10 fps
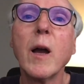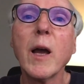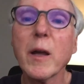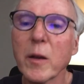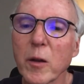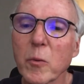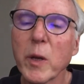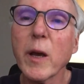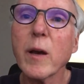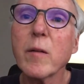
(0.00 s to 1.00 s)
And here we
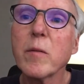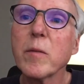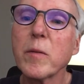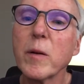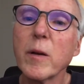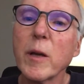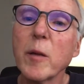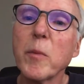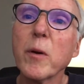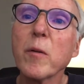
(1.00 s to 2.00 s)
have a
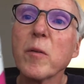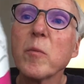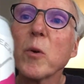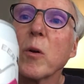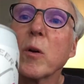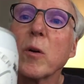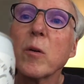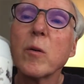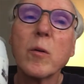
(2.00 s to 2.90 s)
beer from Rokko